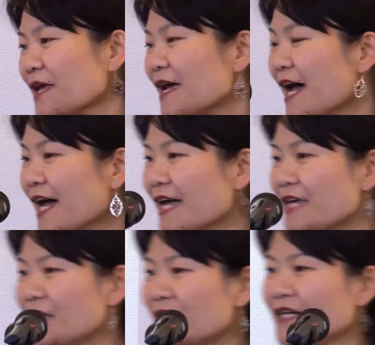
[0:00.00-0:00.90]

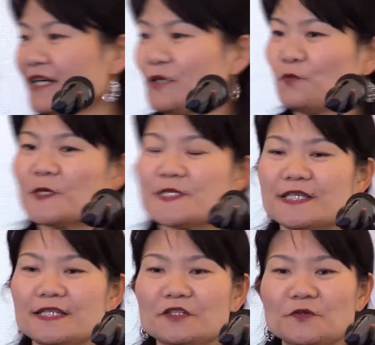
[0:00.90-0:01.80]
I was
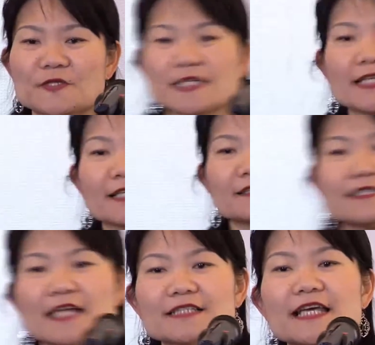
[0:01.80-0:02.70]
in New Zealand
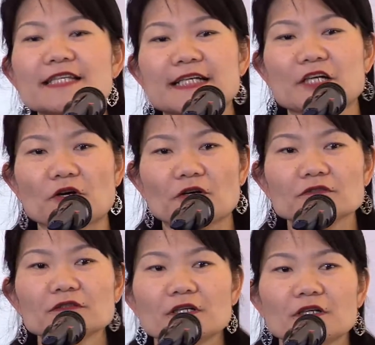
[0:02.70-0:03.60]
10 days
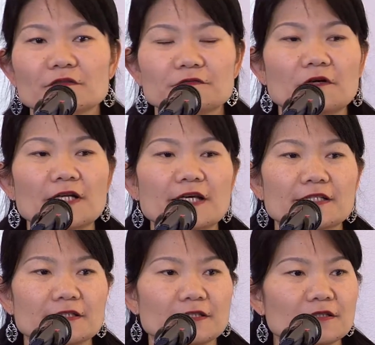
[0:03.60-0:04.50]
ago for
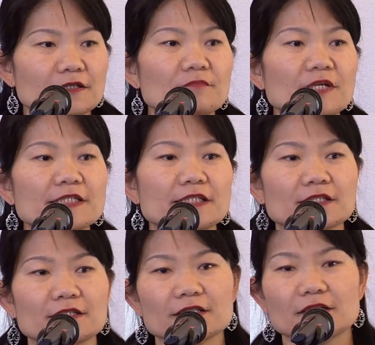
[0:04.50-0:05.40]
another
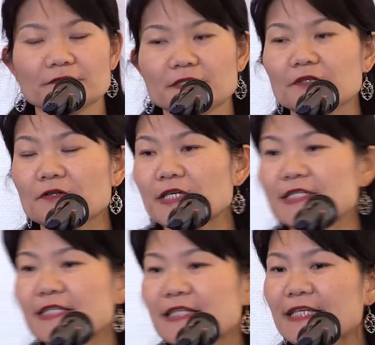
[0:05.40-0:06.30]
meeting of the
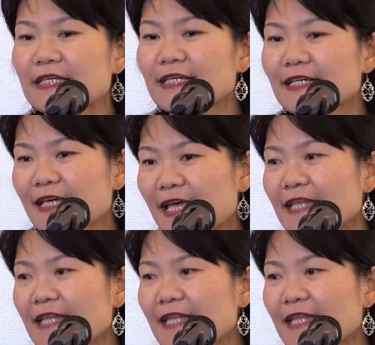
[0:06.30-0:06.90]
OECD,